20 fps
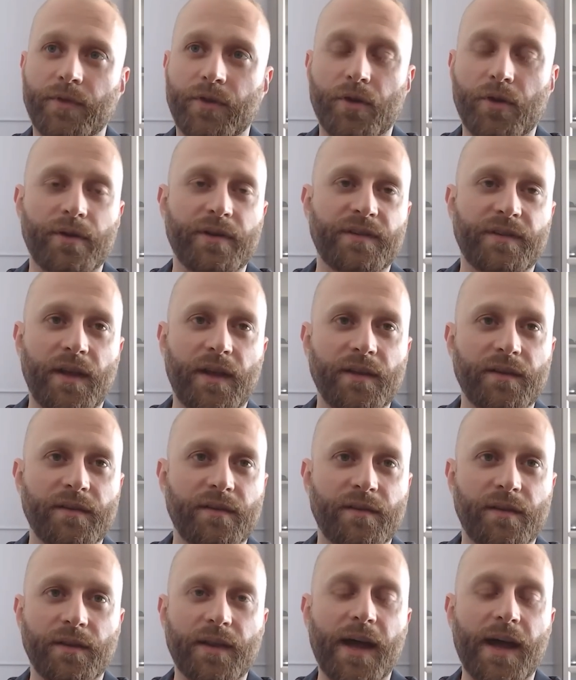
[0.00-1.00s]
30 cents
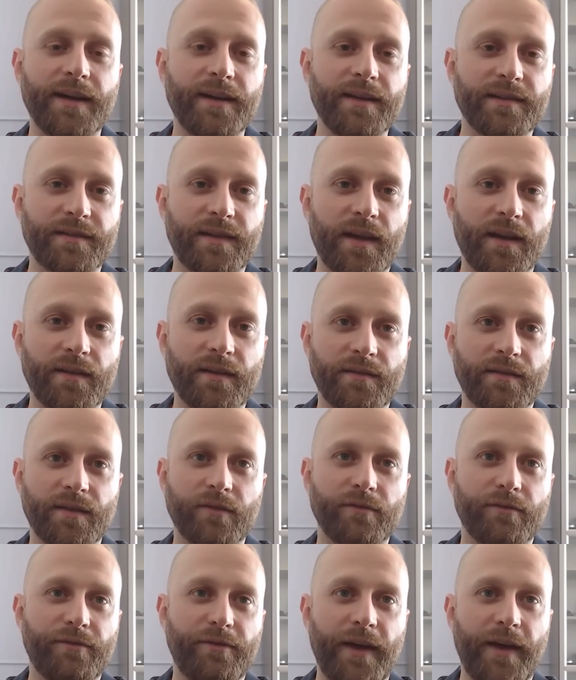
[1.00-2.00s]
to 90 cents and
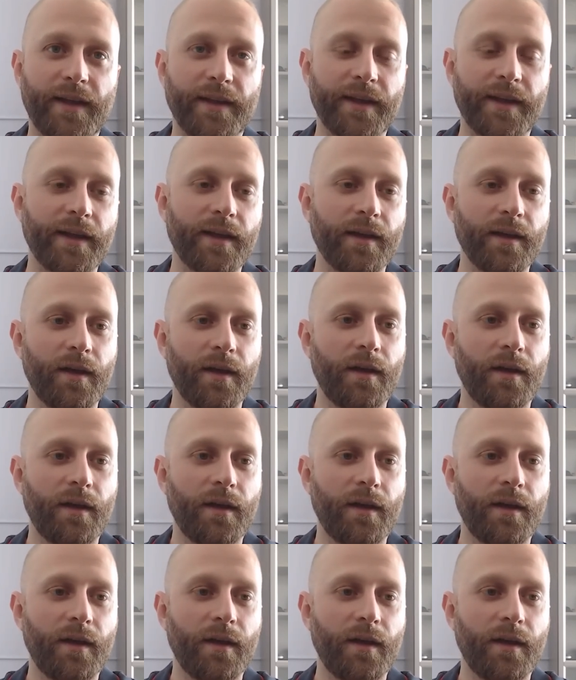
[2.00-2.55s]
then failing